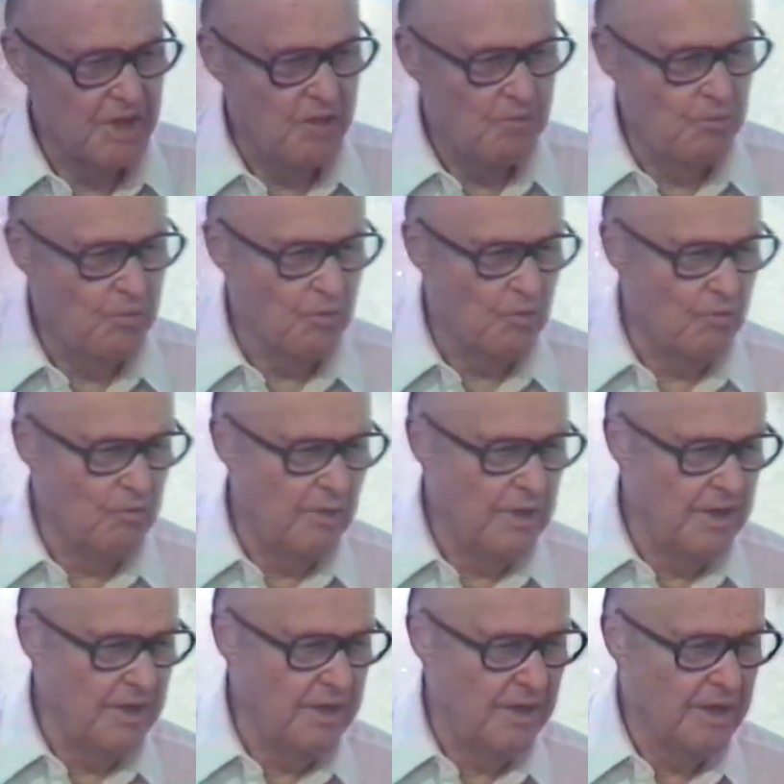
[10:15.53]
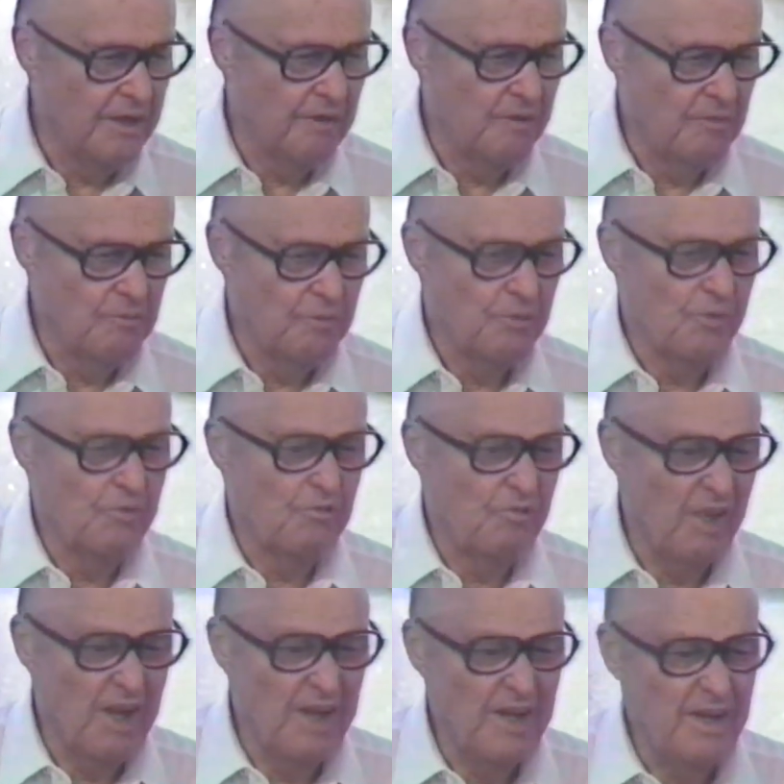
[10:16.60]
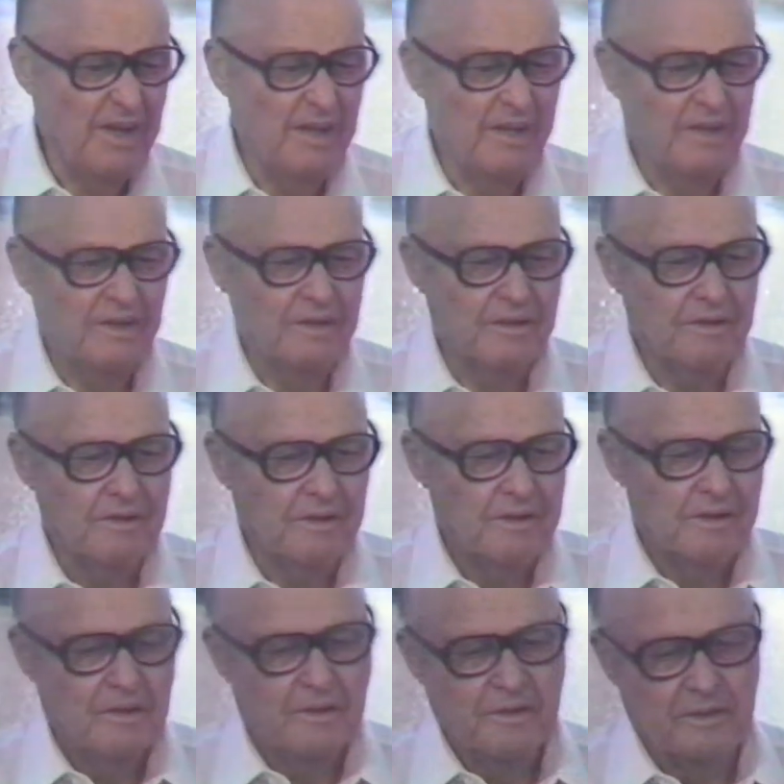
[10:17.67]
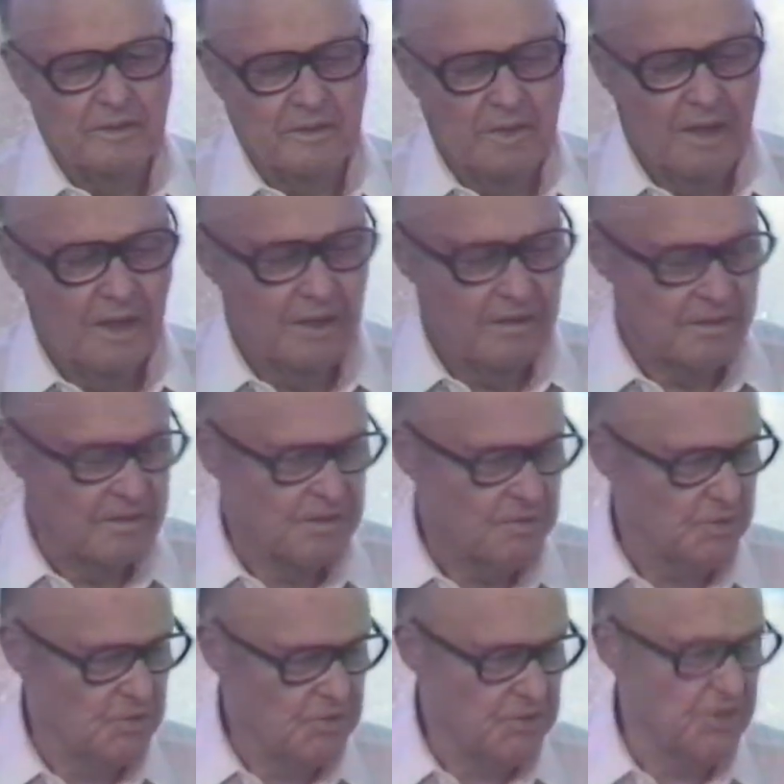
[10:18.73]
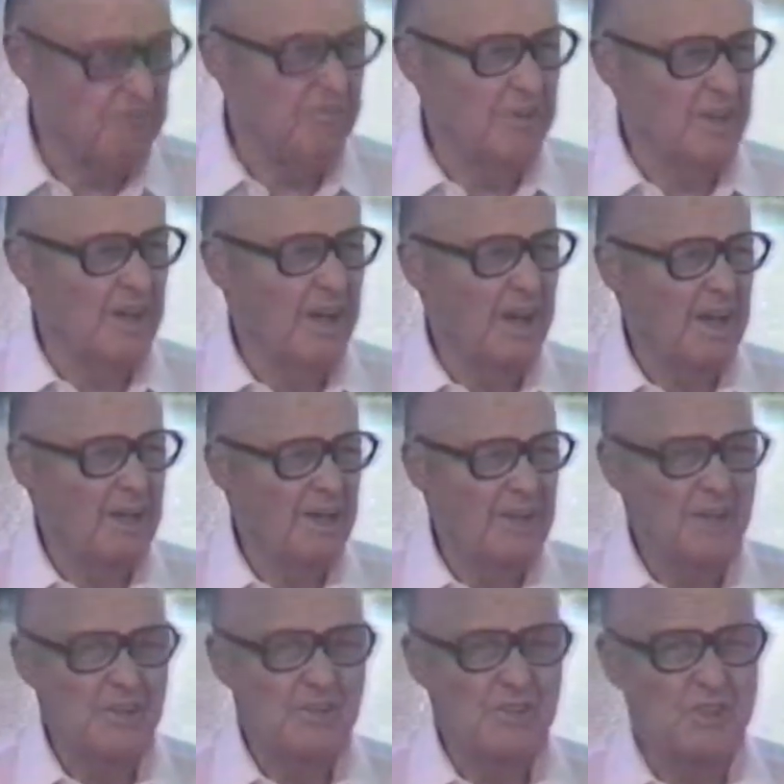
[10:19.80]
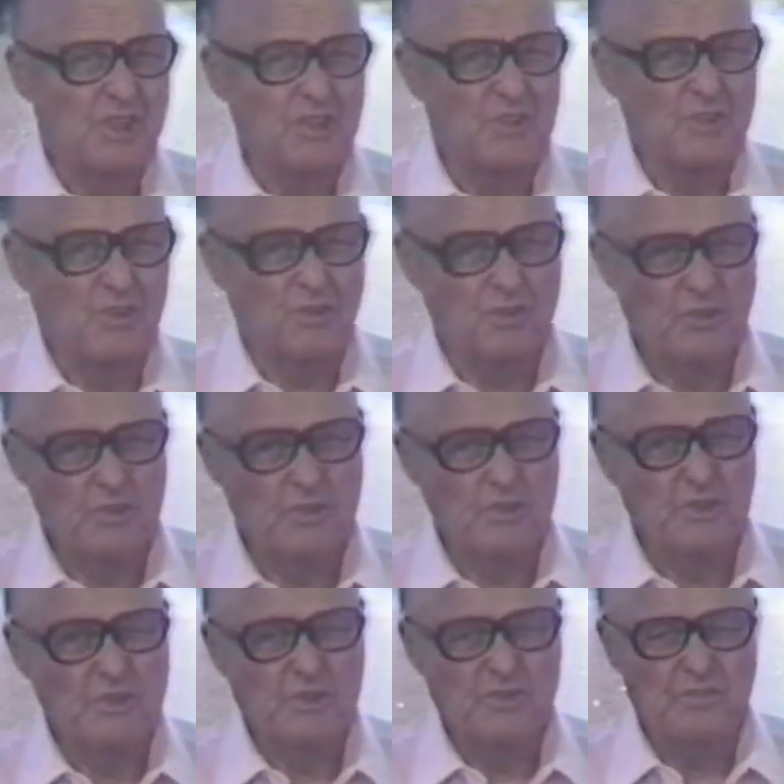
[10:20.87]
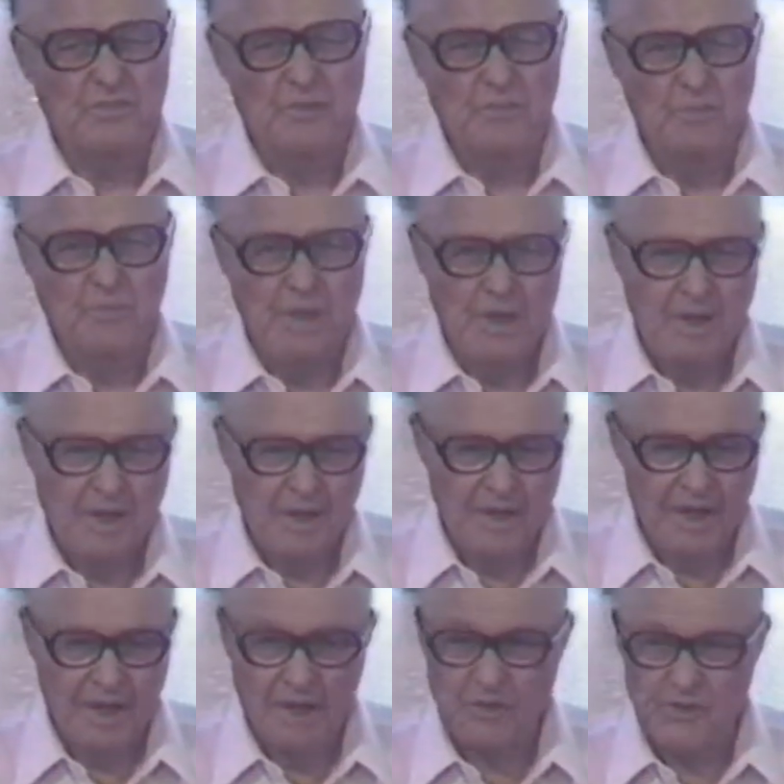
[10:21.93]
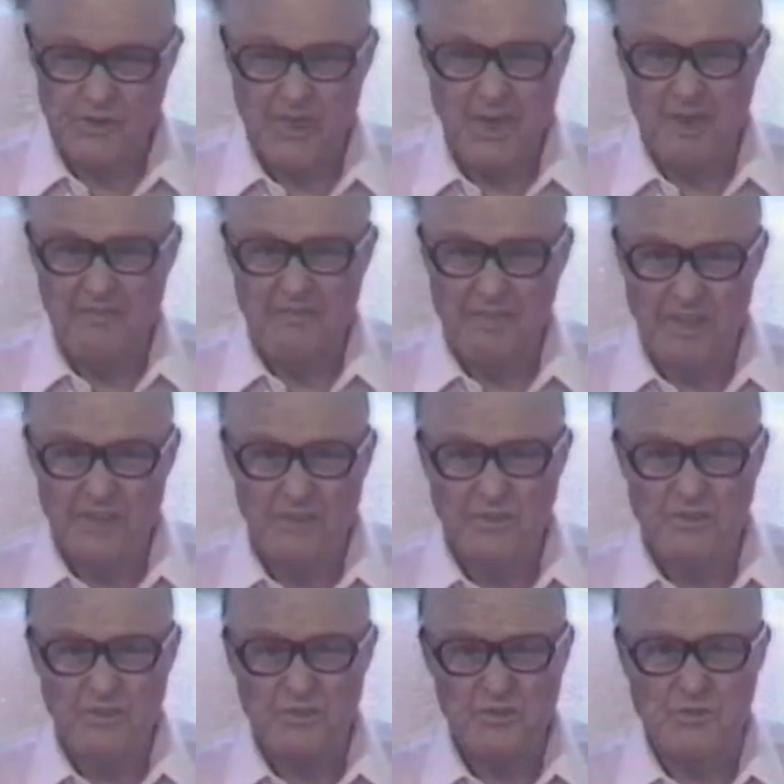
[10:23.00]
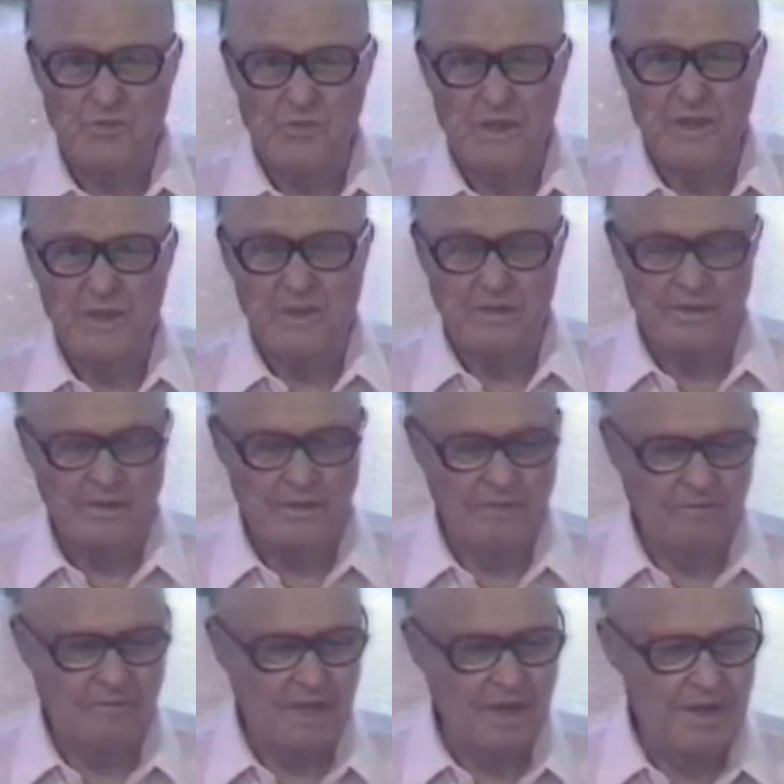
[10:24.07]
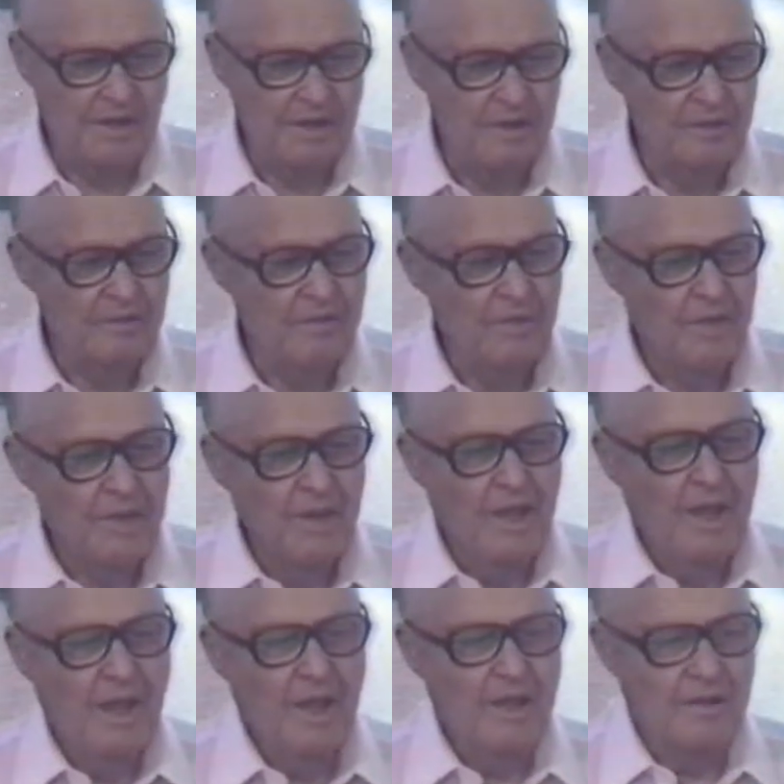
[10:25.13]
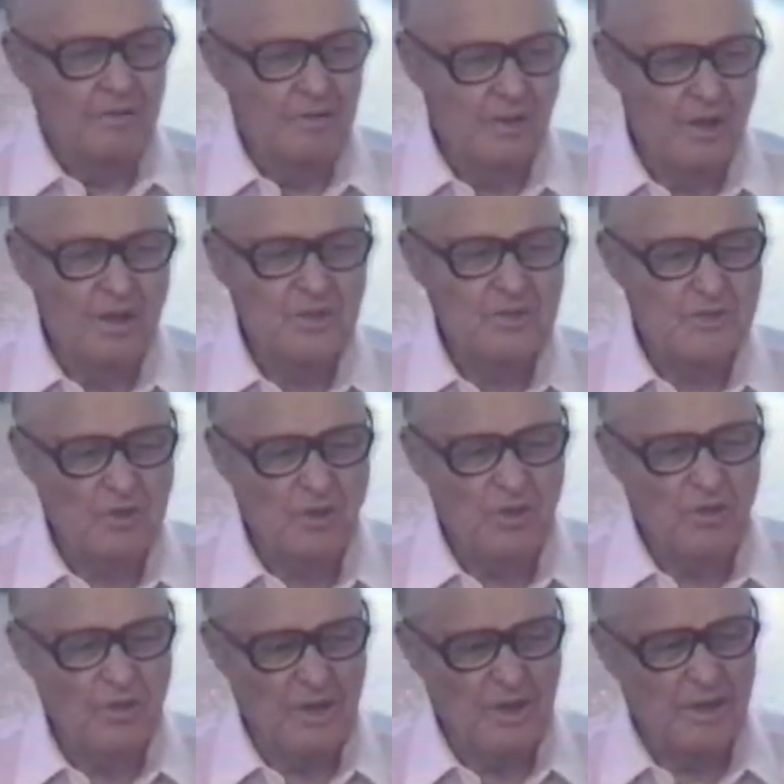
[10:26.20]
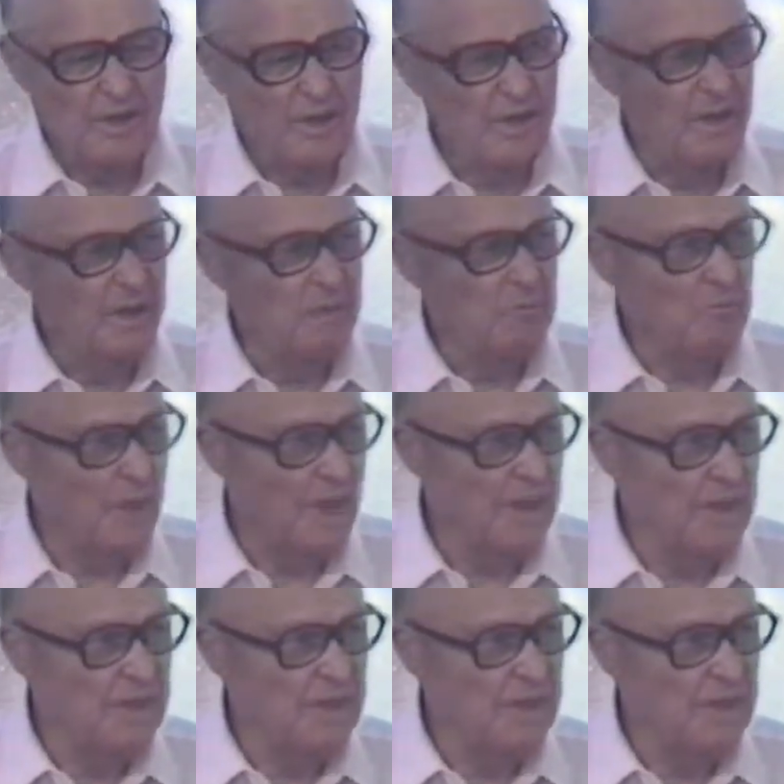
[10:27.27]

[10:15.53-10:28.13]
specific ideas and solutions from outside vendors who he can invite in, and also in getting management's support and getting support